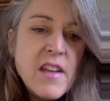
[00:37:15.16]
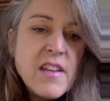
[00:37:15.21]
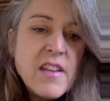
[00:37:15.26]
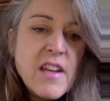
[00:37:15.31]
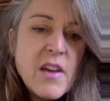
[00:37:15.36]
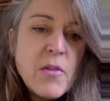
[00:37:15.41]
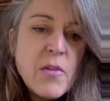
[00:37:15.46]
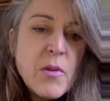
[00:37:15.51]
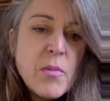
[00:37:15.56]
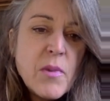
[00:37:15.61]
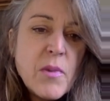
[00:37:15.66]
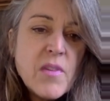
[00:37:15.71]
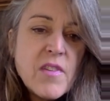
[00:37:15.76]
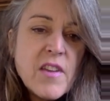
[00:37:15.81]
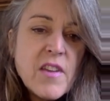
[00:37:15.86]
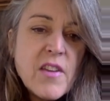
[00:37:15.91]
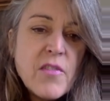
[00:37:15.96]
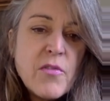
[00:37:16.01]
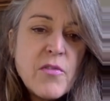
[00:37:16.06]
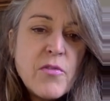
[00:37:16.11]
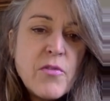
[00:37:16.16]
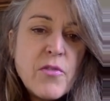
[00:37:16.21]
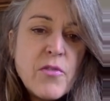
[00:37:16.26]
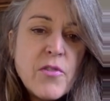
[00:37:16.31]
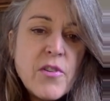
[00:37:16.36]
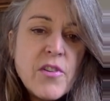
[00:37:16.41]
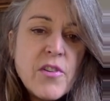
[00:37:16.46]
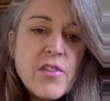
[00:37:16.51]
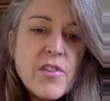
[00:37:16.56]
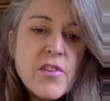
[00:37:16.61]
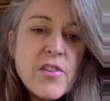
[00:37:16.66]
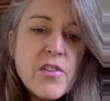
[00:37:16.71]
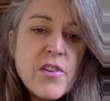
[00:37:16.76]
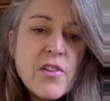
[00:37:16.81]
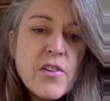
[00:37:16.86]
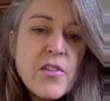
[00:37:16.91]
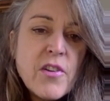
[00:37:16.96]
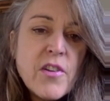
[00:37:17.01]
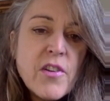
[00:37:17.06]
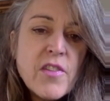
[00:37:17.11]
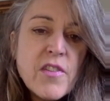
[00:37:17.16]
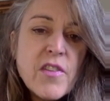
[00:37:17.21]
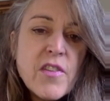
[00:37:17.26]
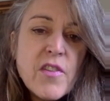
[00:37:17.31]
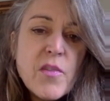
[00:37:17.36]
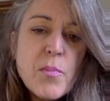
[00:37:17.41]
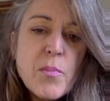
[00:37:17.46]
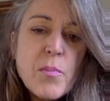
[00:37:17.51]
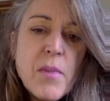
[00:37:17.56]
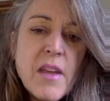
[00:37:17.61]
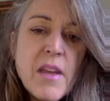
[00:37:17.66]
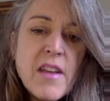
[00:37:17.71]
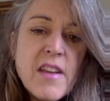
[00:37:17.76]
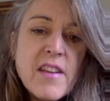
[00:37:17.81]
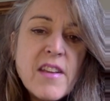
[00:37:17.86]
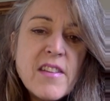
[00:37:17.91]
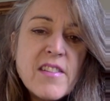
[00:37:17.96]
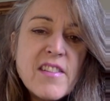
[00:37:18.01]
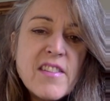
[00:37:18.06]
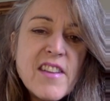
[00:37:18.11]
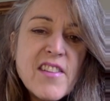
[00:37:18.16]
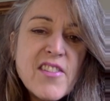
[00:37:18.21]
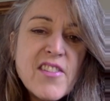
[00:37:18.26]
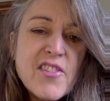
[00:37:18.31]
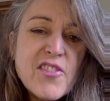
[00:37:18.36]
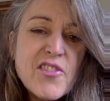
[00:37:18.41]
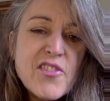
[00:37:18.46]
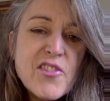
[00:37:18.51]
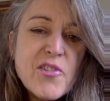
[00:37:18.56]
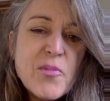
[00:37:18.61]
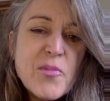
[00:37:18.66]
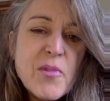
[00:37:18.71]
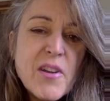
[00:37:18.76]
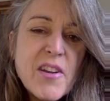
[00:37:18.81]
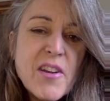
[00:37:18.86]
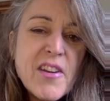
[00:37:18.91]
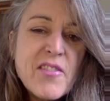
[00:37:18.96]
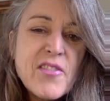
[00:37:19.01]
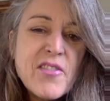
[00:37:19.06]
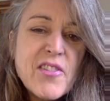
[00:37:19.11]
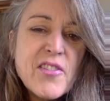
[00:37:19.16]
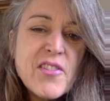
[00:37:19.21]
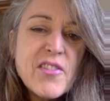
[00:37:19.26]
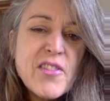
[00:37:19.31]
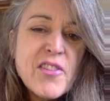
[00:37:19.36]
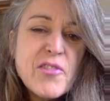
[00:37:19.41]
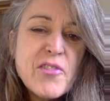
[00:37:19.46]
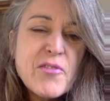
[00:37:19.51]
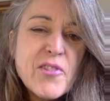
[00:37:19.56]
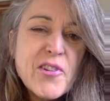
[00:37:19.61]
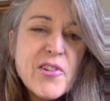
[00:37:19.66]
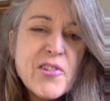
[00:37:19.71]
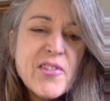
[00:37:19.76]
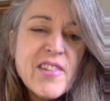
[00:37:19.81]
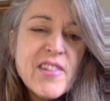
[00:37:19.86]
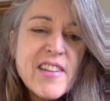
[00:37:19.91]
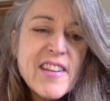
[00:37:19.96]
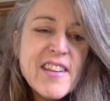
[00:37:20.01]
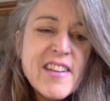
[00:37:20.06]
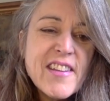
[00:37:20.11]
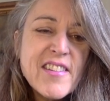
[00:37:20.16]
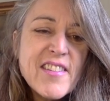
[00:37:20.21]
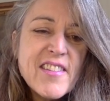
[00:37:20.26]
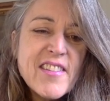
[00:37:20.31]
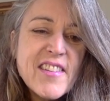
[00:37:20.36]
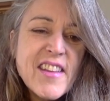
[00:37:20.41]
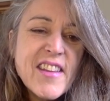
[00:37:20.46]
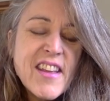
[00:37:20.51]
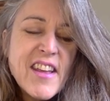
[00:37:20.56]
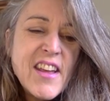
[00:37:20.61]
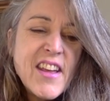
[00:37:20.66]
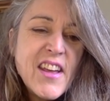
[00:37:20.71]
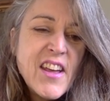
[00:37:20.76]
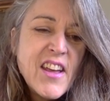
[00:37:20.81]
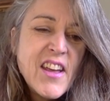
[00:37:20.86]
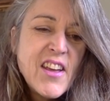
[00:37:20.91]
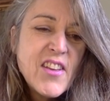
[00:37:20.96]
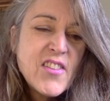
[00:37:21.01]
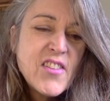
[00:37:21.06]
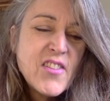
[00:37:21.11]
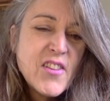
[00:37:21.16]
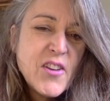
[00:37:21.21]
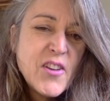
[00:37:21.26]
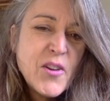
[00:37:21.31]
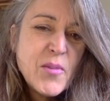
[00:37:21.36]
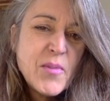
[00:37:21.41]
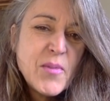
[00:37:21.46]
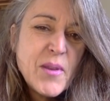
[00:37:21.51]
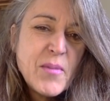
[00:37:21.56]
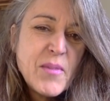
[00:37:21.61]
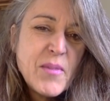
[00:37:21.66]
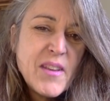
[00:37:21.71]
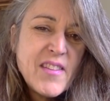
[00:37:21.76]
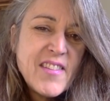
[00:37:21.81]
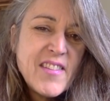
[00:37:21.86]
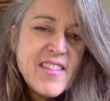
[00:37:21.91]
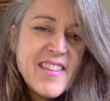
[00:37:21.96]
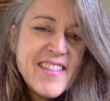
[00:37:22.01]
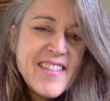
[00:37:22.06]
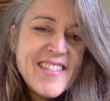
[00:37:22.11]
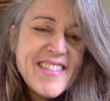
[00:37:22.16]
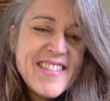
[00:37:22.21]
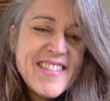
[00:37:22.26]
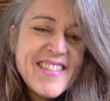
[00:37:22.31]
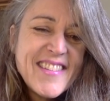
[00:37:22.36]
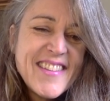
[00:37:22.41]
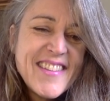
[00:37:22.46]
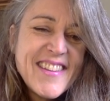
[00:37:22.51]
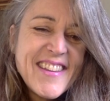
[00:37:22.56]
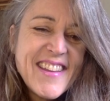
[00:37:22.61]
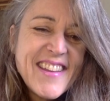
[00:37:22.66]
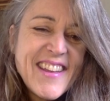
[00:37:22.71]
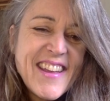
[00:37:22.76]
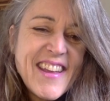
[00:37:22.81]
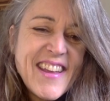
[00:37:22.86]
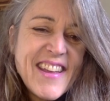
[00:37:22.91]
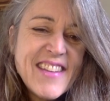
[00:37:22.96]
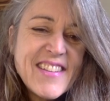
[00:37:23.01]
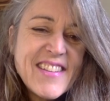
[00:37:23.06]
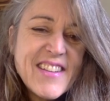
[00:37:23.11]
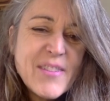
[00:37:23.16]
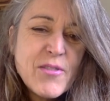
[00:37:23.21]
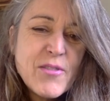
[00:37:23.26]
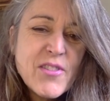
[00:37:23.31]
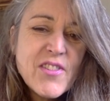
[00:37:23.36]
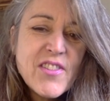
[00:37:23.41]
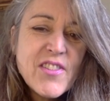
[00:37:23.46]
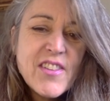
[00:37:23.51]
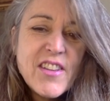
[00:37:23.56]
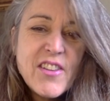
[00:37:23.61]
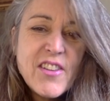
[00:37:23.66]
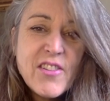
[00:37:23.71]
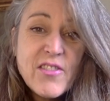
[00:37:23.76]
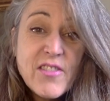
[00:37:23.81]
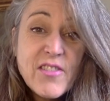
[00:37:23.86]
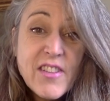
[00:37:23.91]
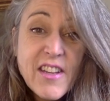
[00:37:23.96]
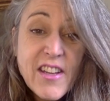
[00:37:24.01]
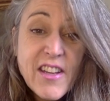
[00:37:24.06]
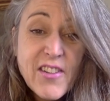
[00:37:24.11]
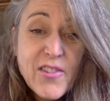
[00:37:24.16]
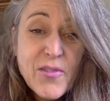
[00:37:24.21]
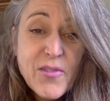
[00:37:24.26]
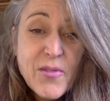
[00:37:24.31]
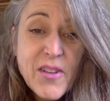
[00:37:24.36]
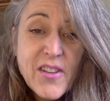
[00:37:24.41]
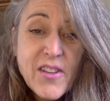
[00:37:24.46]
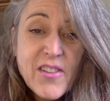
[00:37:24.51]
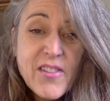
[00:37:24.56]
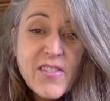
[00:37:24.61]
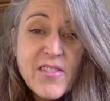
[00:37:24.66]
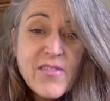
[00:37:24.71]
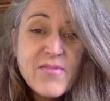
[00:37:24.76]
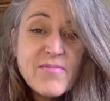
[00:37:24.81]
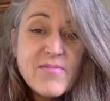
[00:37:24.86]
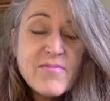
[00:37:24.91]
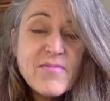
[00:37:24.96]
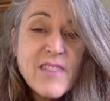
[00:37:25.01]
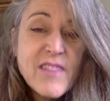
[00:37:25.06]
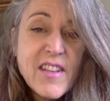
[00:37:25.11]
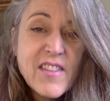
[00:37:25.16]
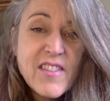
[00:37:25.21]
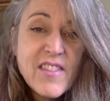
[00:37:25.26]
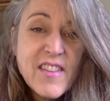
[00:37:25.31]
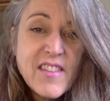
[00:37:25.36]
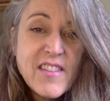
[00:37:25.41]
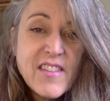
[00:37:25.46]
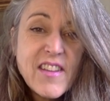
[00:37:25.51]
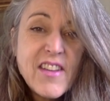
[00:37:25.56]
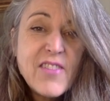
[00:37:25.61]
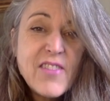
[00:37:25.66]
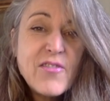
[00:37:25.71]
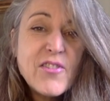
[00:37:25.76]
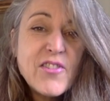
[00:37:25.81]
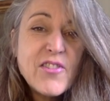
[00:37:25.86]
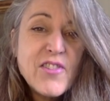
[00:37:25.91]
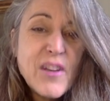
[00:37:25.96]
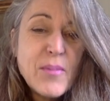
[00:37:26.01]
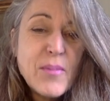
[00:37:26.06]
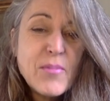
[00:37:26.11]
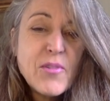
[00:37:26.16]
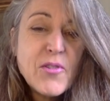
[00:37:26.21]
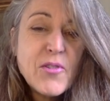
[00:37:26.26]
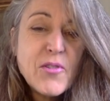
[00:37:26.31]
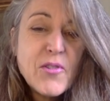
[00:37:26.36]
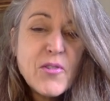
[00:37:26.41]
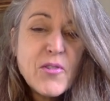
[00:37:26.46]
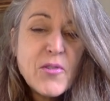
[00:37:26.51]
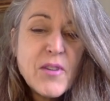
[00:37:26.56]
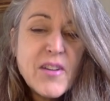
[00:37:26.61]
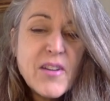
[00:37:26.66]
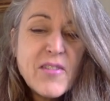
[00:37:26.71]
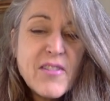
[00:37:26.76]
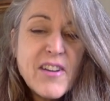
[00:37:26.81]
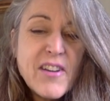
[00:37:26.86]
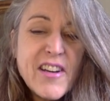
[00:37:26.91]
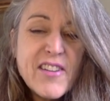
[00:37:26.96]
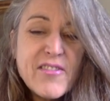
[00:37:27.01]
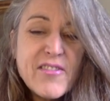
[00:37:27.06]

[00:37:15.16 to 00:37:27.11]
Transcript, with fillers: Now we must head forward across this baking desert to wherever the road leads. So I hope that made sense, and I will see you next week, next Sunday, for chapter 25.